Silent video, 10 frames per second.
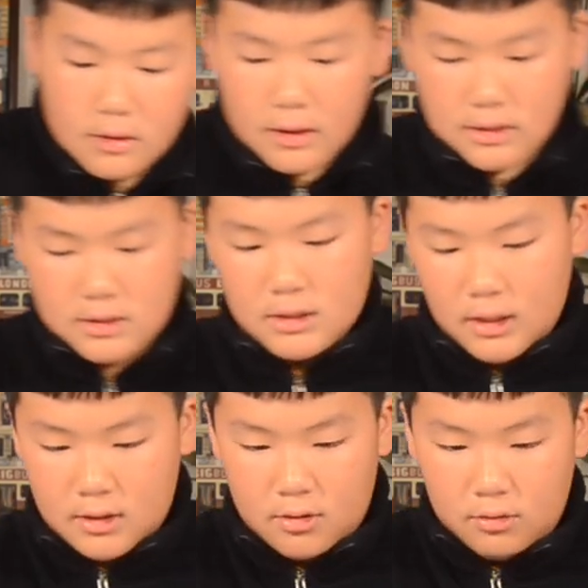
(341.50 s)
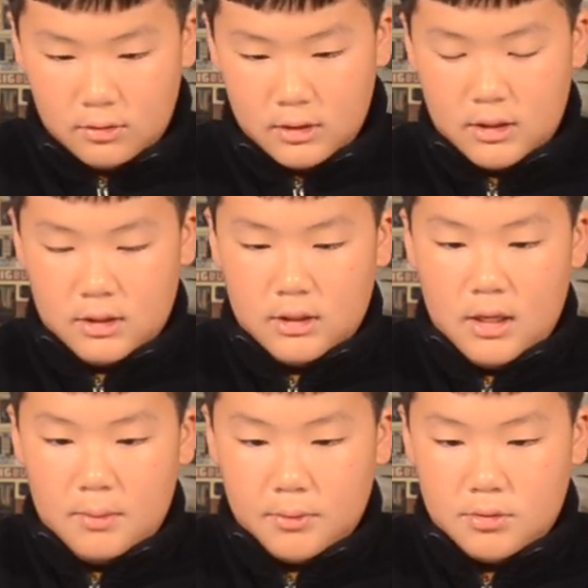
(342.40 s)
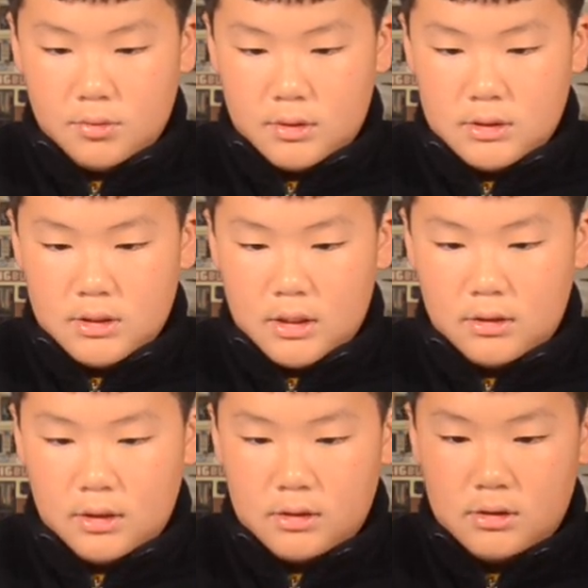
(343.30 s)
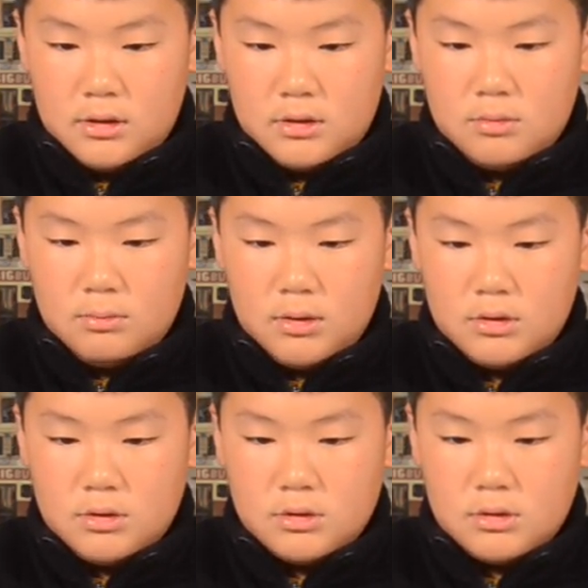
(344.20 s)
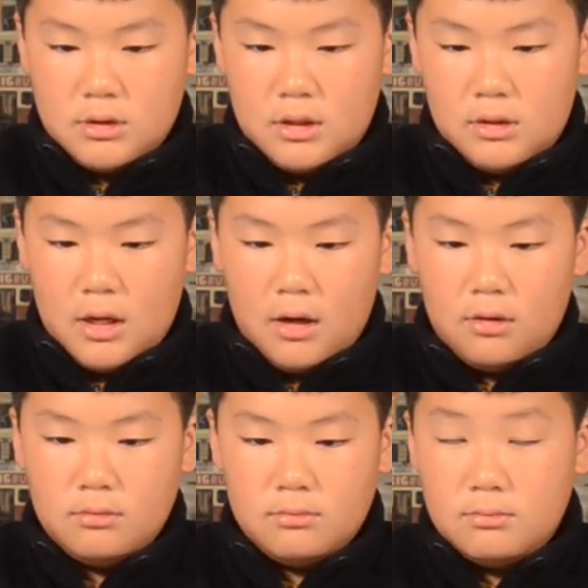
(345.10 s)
it's like only able to extend like this much. And now,